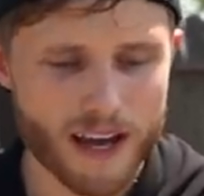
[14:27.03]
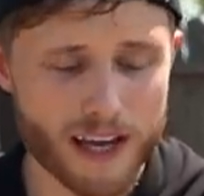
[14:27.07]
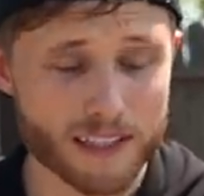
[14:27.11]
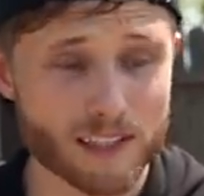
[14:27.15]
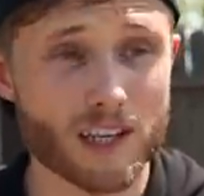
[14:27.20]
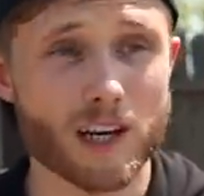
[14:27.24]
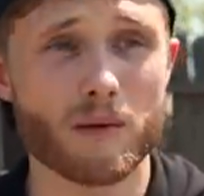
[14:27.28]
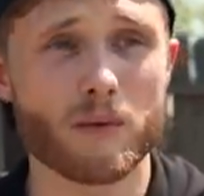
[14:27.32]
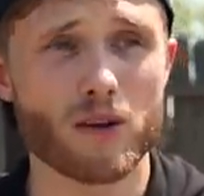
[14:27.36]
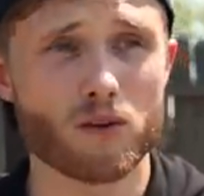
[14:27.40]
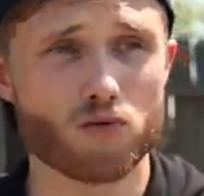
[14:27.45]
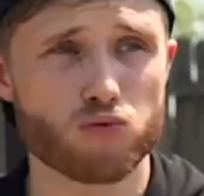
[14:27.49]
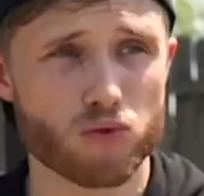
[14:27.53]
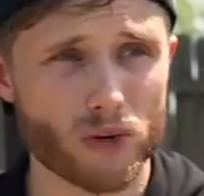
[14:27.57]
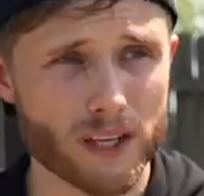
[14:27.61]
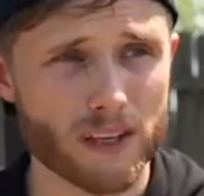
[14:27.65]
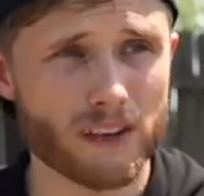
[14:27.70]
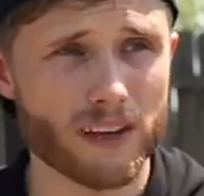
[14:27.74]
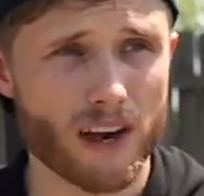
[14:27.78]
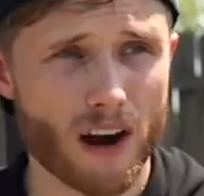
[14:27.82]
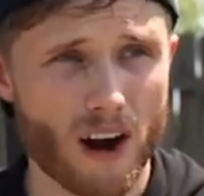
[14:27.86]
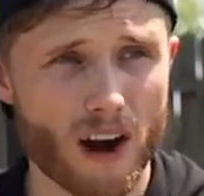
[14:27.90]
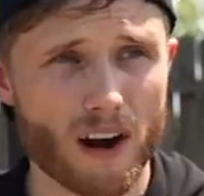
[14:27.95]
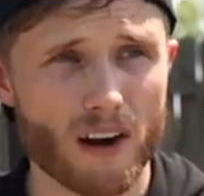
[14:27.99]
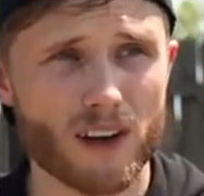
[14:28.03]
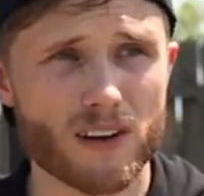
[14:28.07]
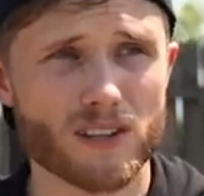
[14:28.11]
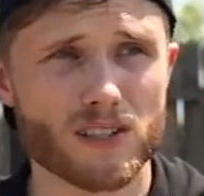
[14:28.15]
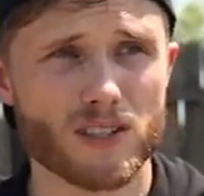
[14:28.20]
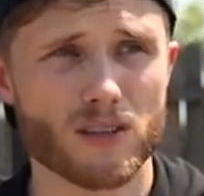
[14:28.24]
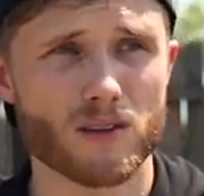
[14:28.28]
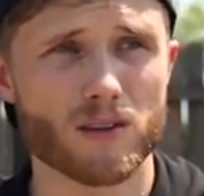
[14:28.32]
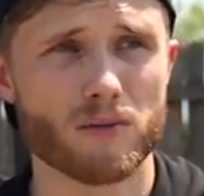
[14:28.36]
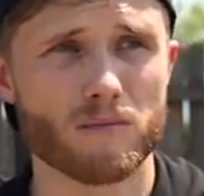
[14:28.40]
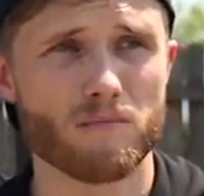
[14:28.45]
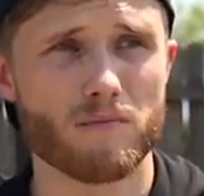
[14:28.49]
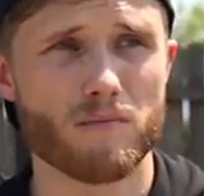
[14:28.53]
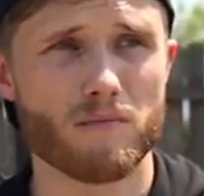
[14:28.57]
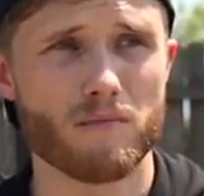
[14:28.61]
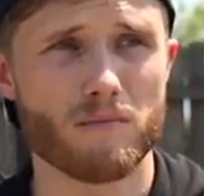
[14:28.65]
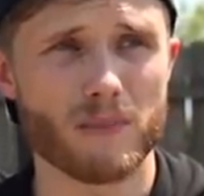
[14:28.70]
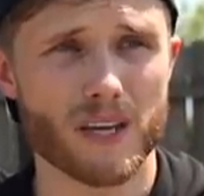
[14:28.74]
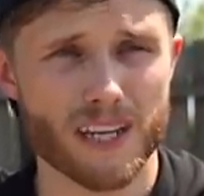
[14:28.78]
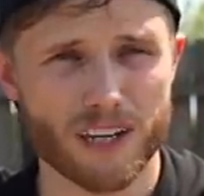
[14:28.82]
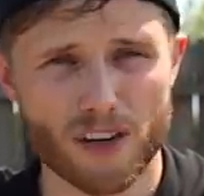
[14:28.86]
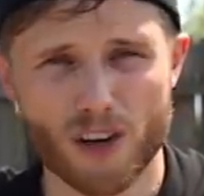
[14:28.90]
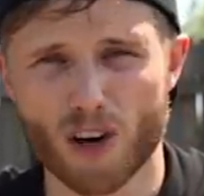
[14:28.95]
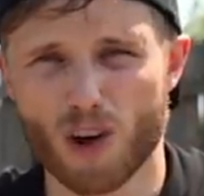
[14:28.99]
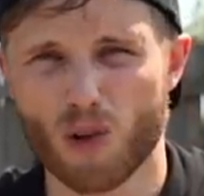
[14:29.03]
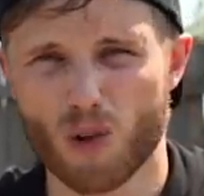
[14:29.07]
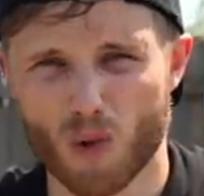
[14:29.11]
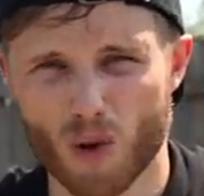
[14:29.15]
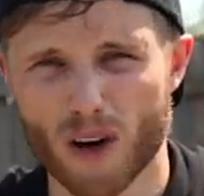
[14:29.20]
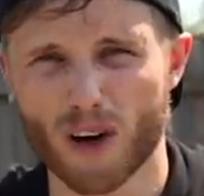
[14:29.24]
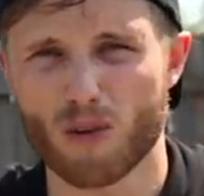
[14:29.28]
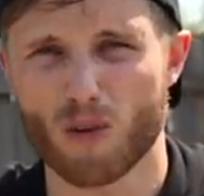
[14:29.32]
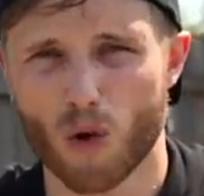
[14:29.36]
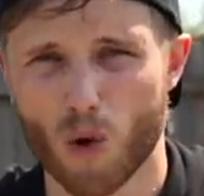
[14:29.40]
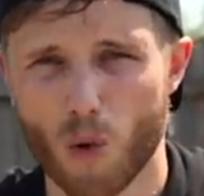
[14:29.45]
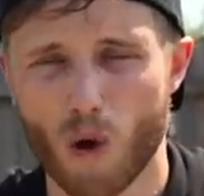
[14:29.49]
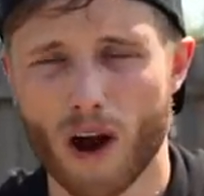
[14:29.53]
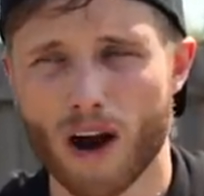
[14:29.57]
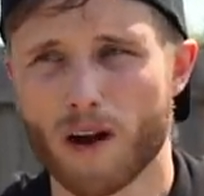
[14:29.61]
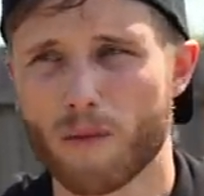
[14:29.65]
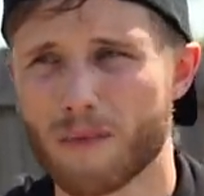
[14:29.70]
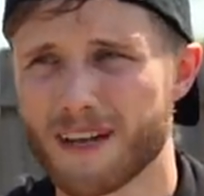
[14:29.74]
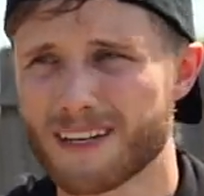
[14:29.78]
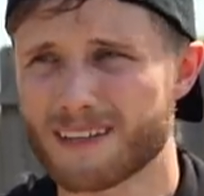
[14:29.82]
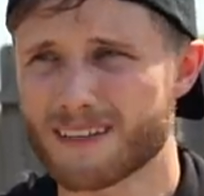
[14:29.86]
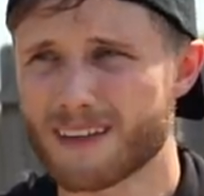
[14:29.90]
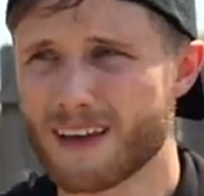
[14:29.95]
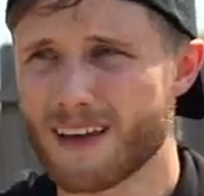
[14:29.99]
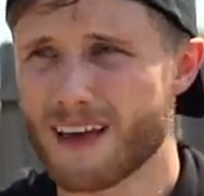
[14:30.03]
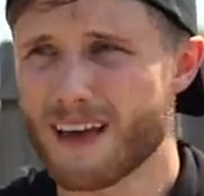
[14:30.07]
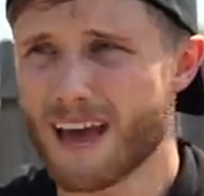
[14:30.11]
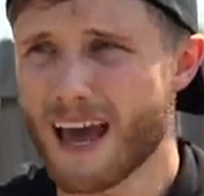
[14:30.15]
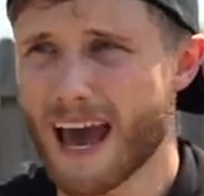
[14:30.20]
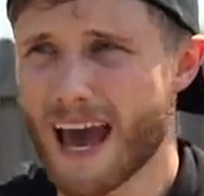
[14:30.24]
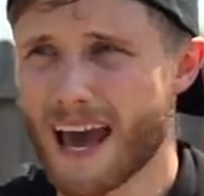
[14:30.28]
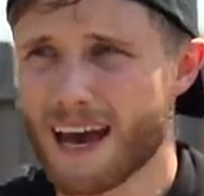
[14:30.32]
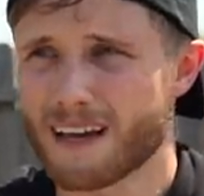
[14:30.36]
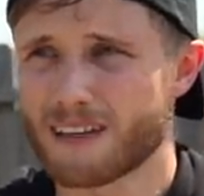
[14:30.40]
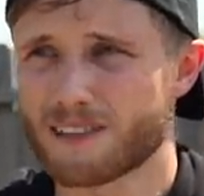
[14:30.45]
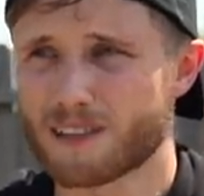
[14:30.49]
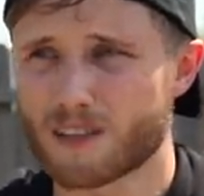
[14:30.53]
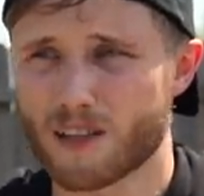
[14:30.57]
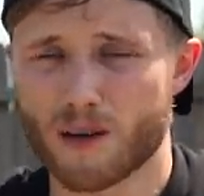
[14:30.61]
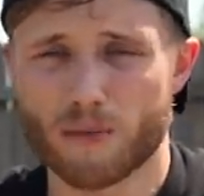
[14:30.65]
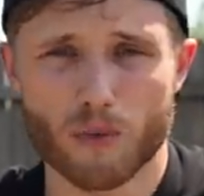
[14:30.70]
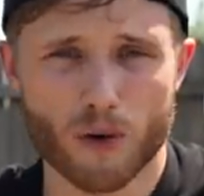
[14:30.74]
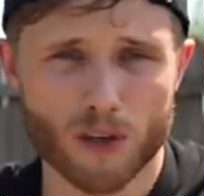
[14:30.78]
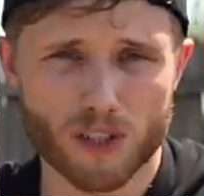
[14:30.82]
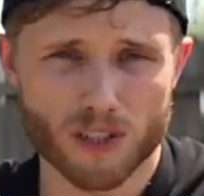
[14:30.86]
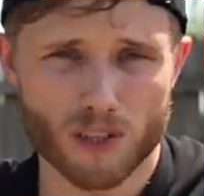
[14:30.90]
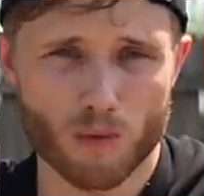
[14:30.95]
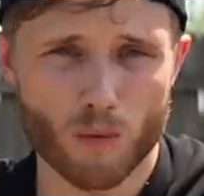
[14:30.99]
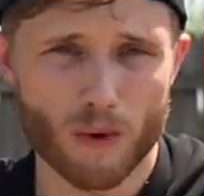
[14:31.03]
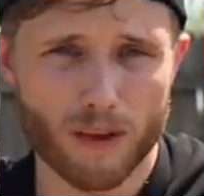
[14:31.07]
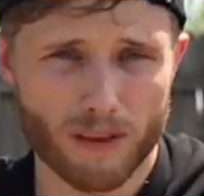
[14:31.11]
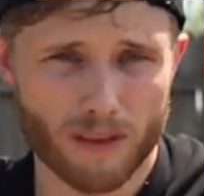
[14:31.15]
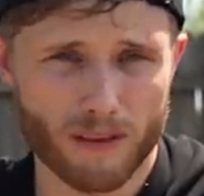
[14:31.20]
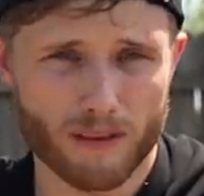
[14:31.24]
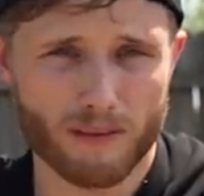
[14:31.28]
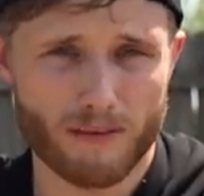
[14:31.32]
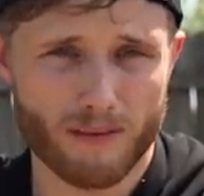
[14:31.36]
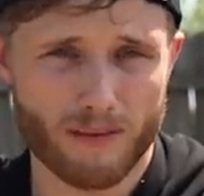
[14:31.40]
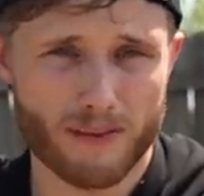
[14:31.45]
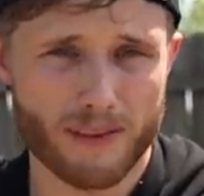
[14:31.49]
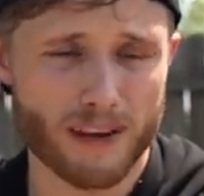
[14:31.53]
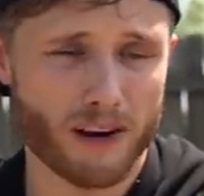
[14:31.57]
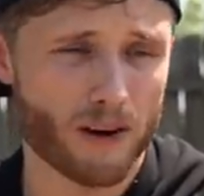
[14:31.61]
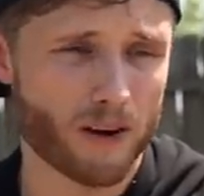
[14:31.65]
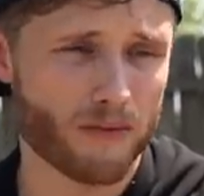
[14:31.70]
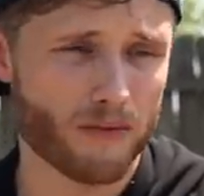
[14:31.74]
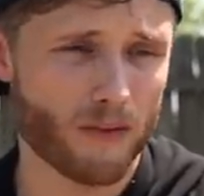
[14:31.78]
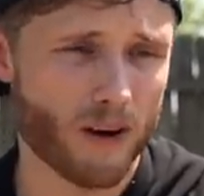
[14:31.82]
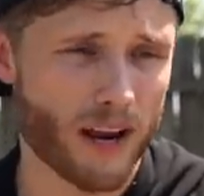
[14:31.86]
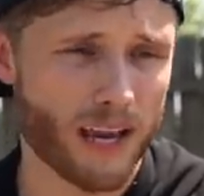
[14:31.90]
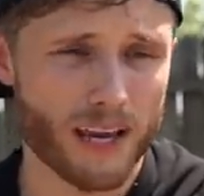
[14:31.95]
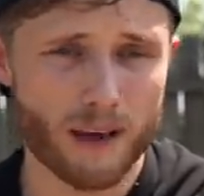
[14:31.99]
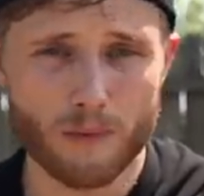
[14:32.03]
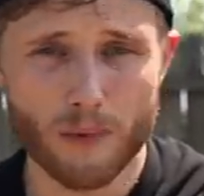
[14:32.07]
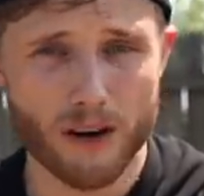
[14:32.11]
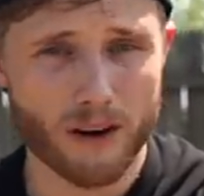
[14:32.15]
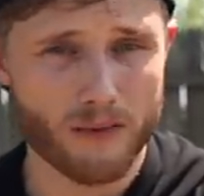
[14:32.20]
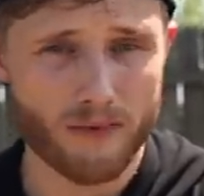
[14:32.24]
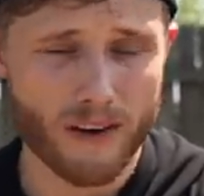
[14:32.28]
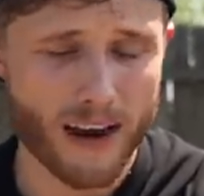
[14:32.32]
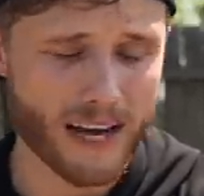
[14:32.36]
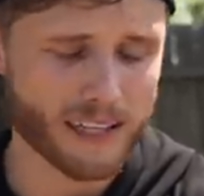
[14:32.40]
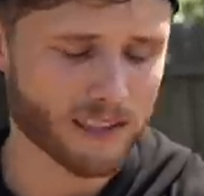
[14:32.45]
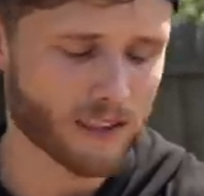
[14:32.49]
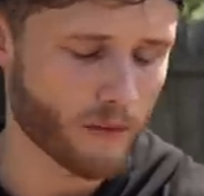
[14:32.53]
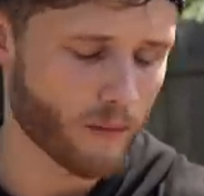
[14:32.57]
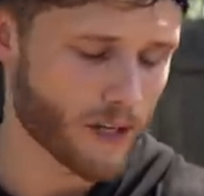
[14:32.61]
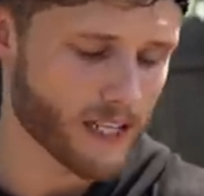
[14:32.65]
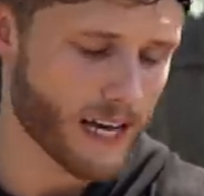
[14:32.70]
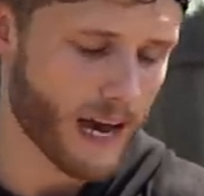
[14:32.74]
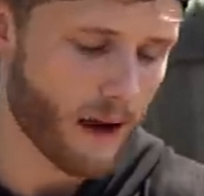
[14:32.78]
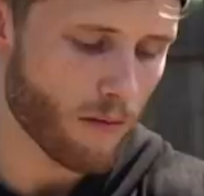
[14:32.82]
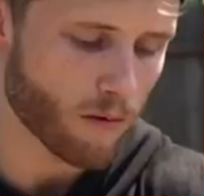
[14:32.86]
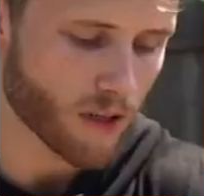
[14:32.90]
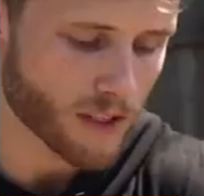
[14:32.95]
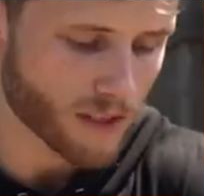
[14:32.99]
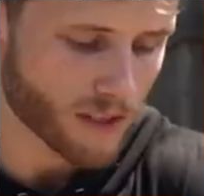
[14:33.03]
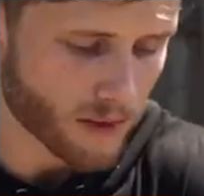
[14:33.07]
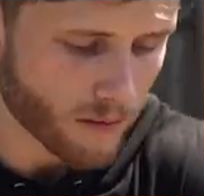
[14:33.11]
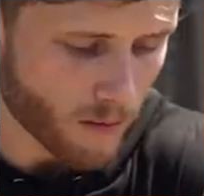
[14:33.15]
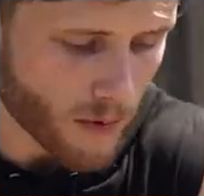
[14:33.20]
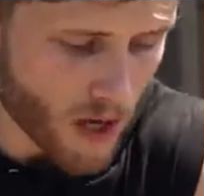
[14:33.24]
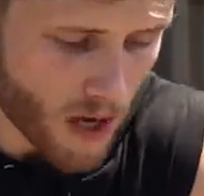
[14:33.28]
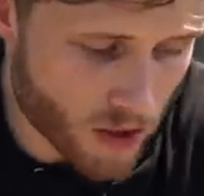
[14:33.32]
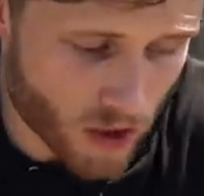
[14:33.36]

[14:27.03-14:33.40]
it's gonna be really hard to meet your caloric requirement as a person with a thinner frame and a faster metabolism.